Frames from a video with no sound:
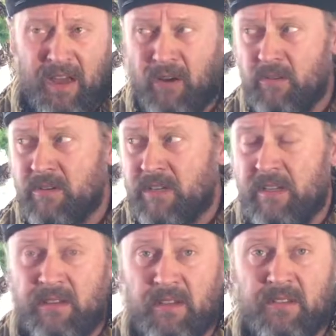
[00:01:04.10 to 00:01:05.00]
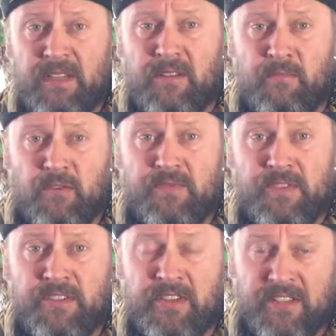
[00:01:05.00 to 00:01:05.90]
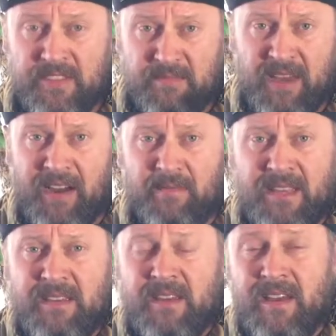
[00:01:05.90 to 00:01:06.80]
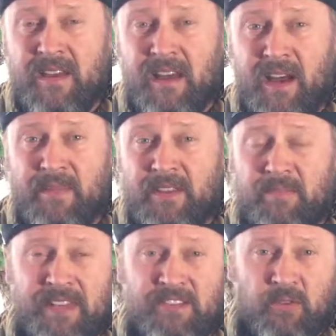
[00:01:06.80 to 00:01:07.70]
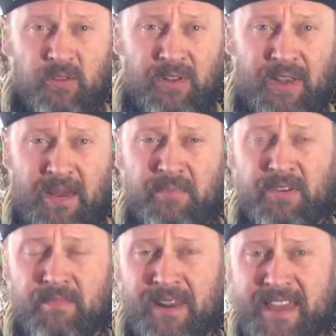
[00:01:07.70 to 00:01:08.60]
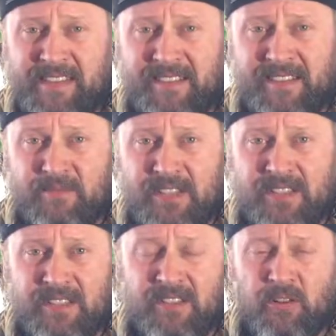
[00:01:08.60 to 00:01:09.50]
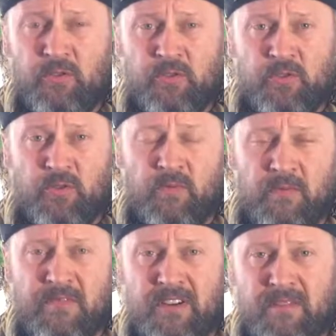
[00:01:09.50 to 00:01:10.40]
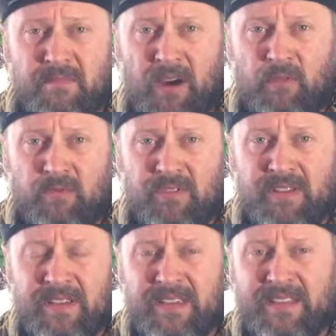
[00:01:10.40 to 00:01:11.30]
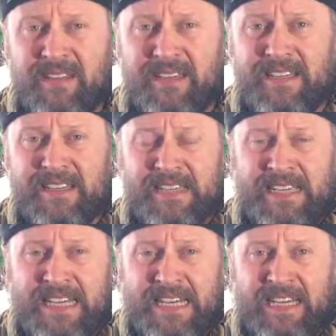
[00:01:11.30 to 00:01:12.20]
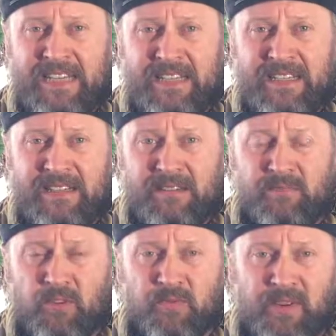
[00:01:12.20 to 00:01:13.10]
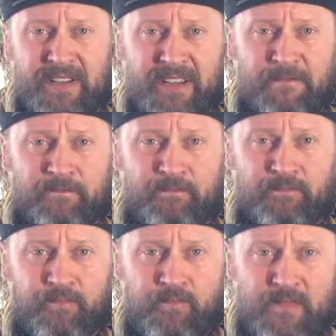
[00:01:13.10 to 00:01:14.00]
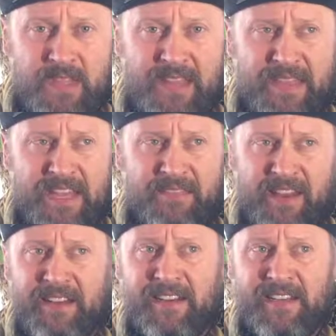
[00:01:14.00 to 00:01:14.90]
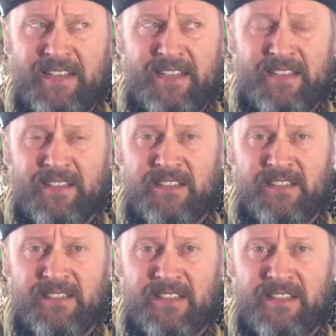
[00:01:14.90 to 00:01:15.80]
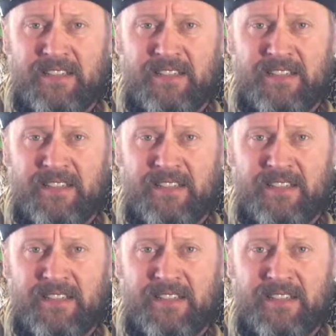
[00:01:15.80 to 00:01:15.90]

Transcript: now not in the bush, which you can see behind me. I'm at a place called Leopard Plains, which is close to Maun in Botswana. And they have kindly let us